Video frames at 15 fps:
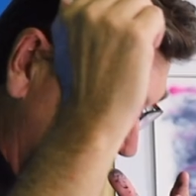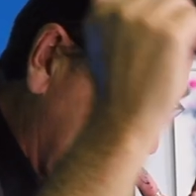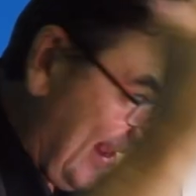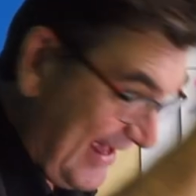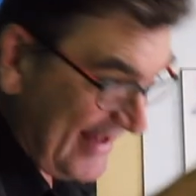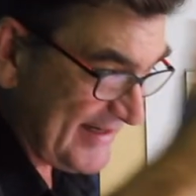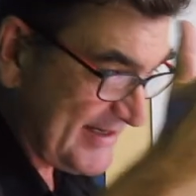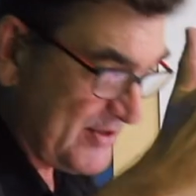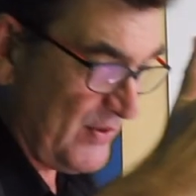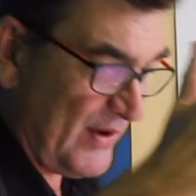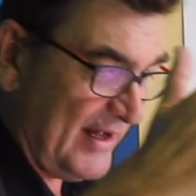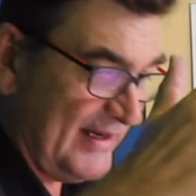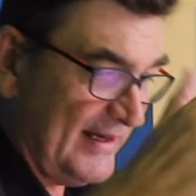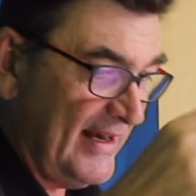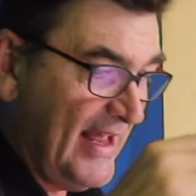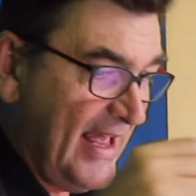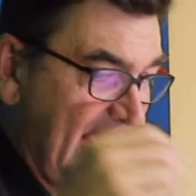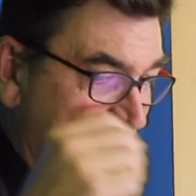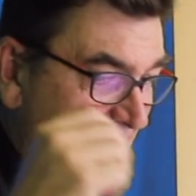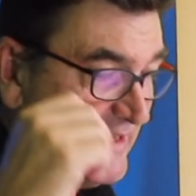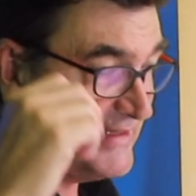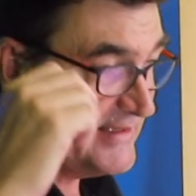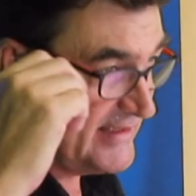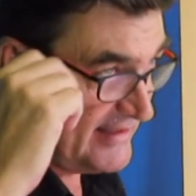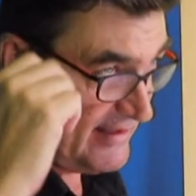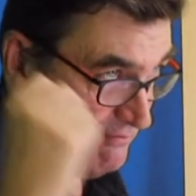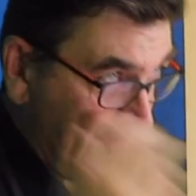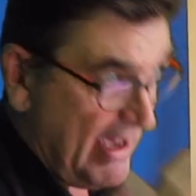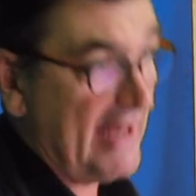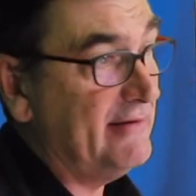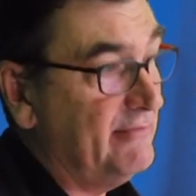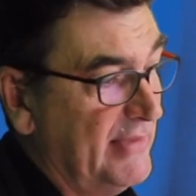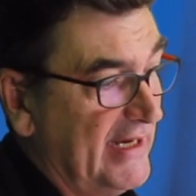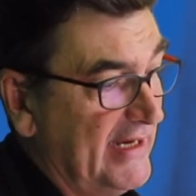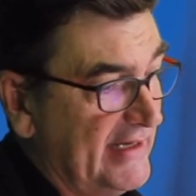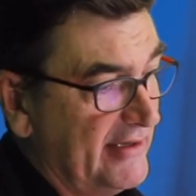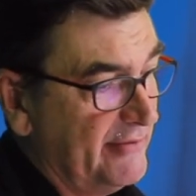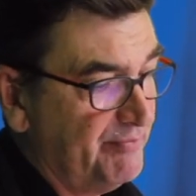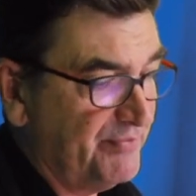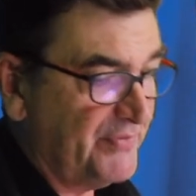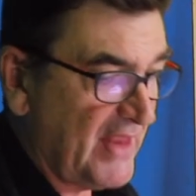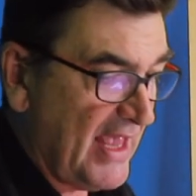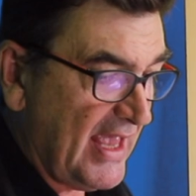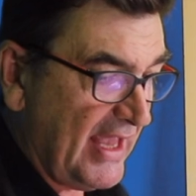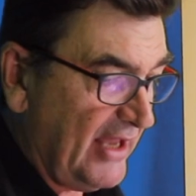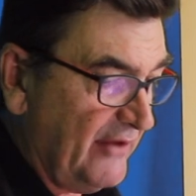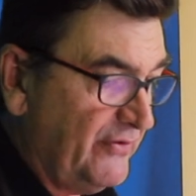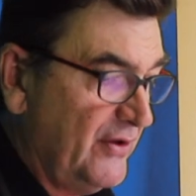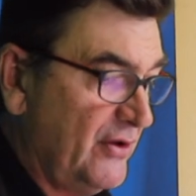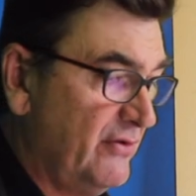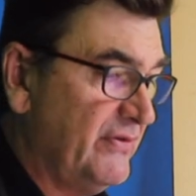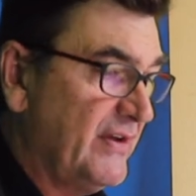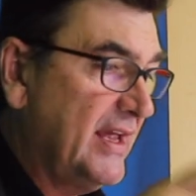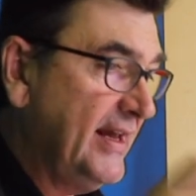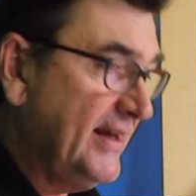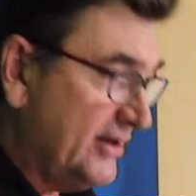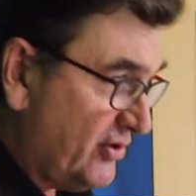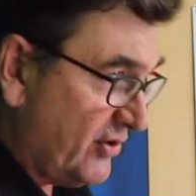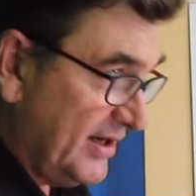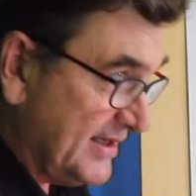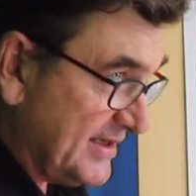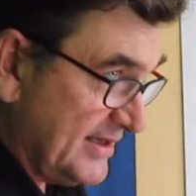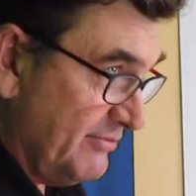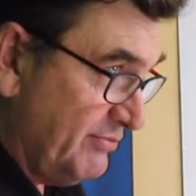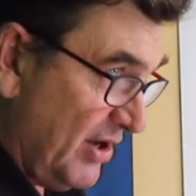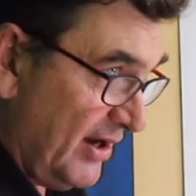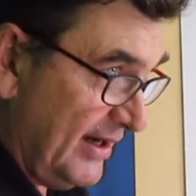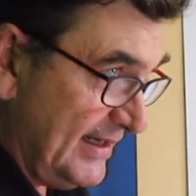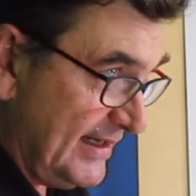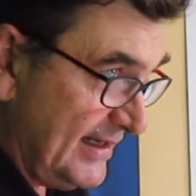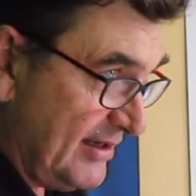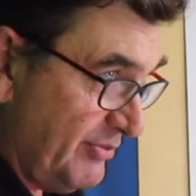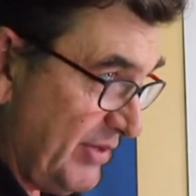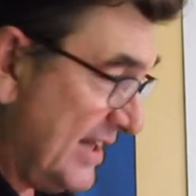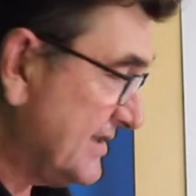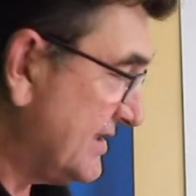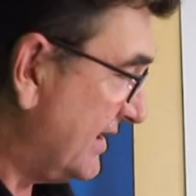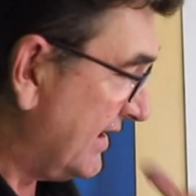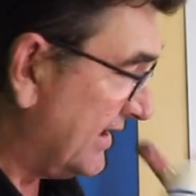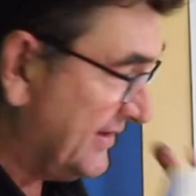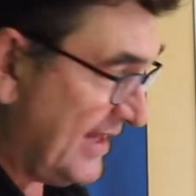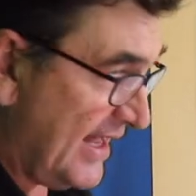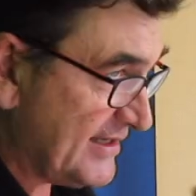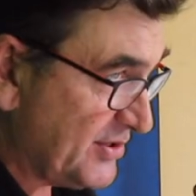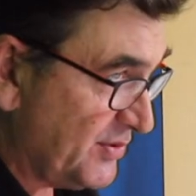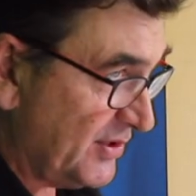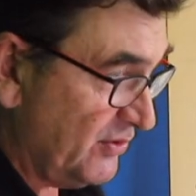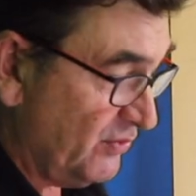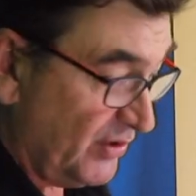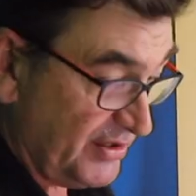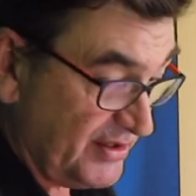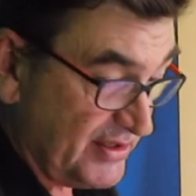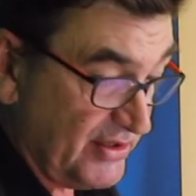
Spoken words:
last one is the matte medium. If you've increased the binding capacity and that's what you want to